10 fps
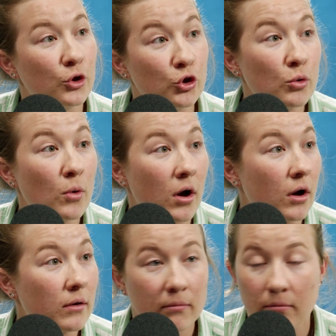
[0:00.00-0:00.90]
You
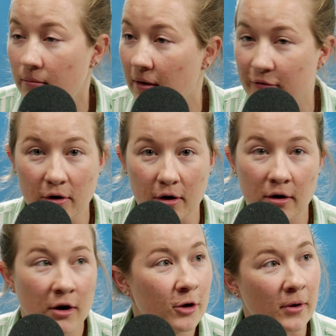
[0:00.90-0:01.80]
are, by
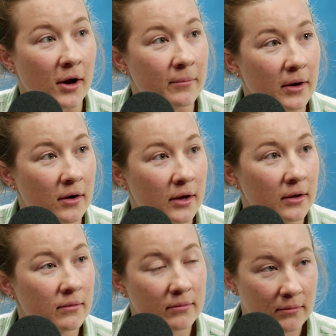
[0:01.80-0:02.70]
far, our
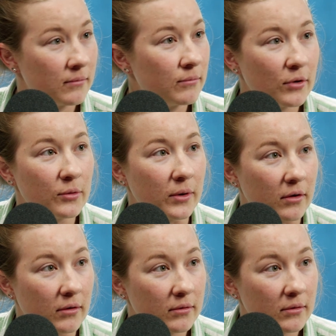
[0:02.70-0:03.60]
primary
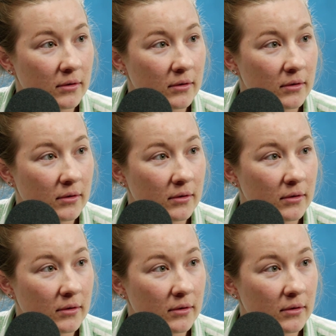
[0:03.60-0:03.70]
breadwinner.